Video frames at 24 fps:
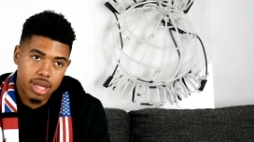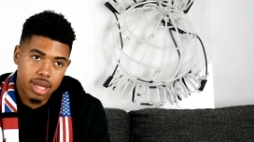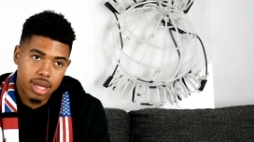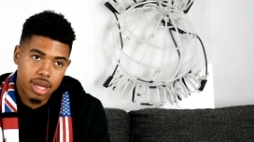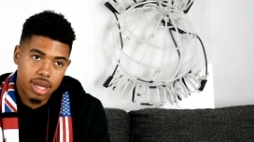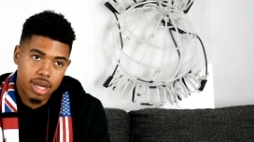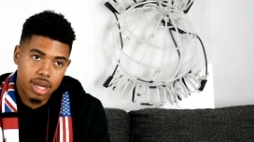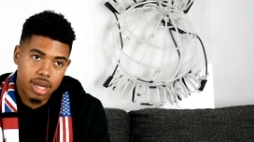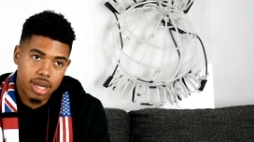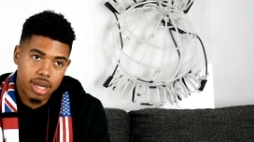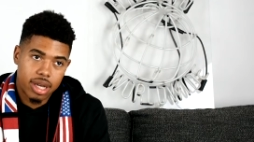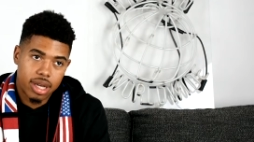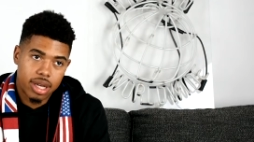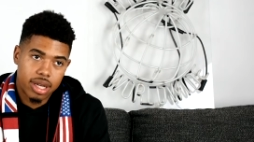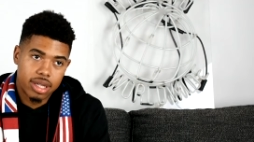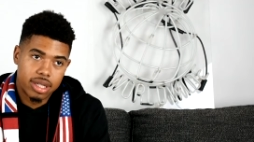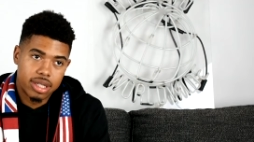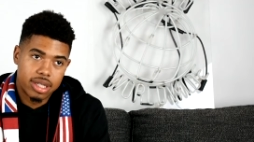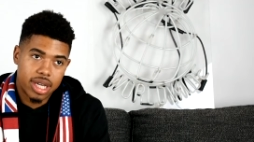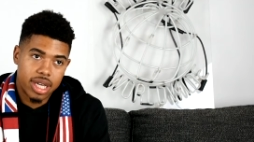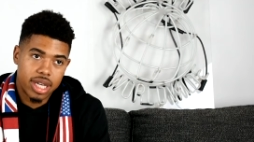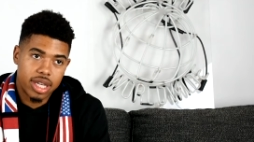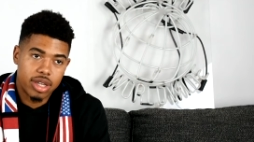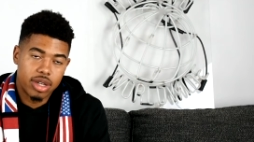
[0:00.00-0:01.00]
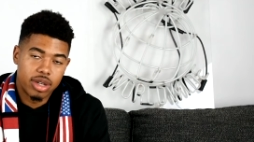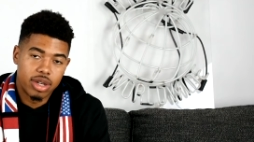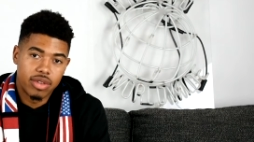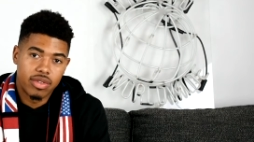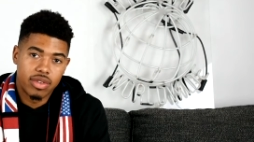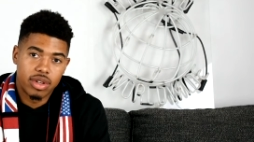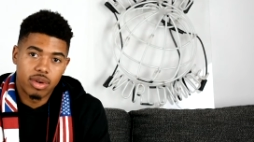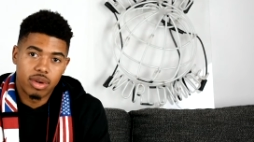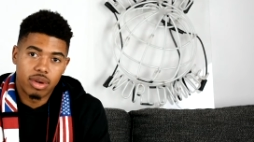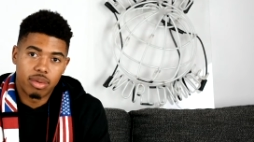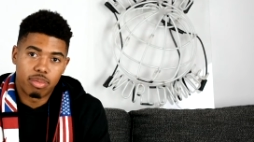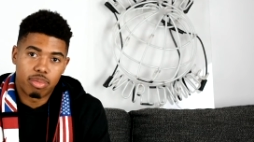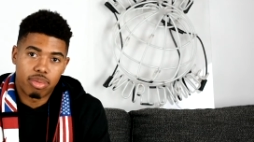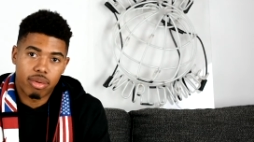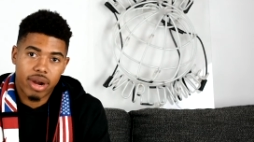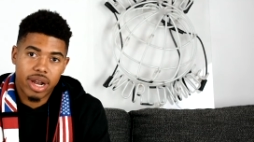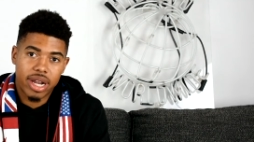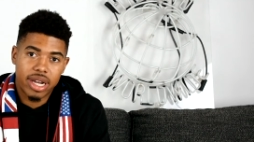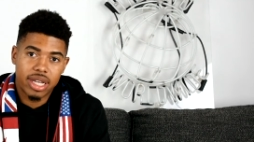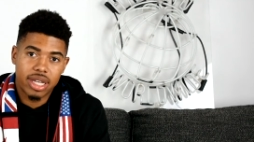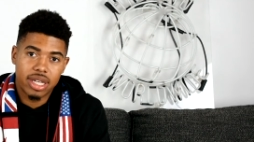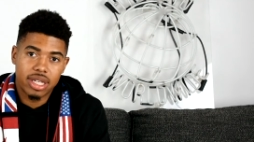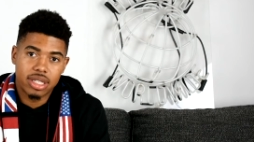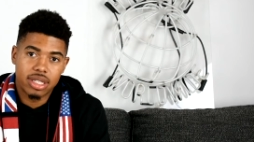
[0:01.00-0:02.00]
Dang, you don't even know what
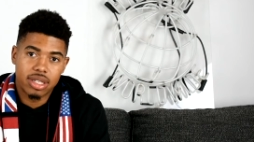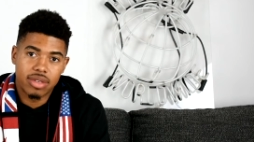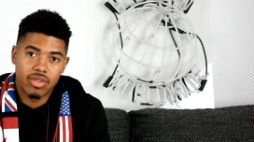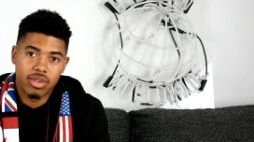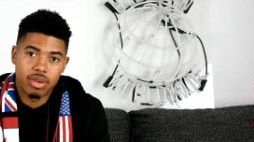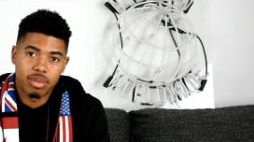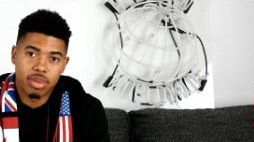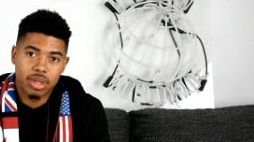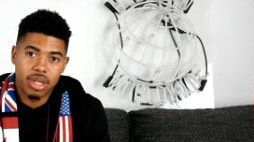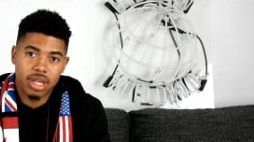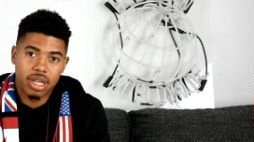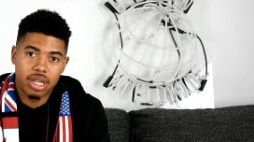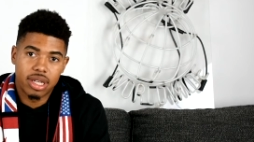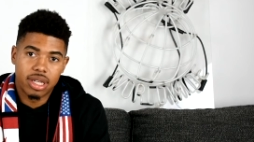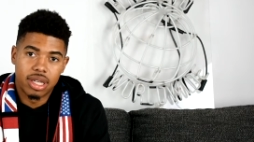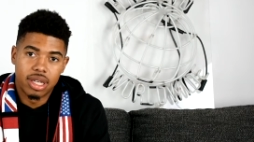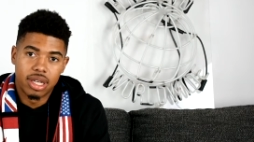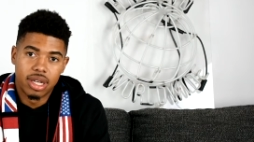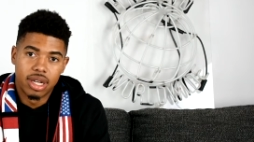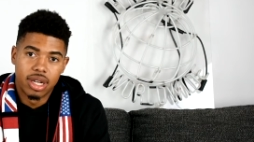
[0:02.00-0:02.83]
bright is if you're blind.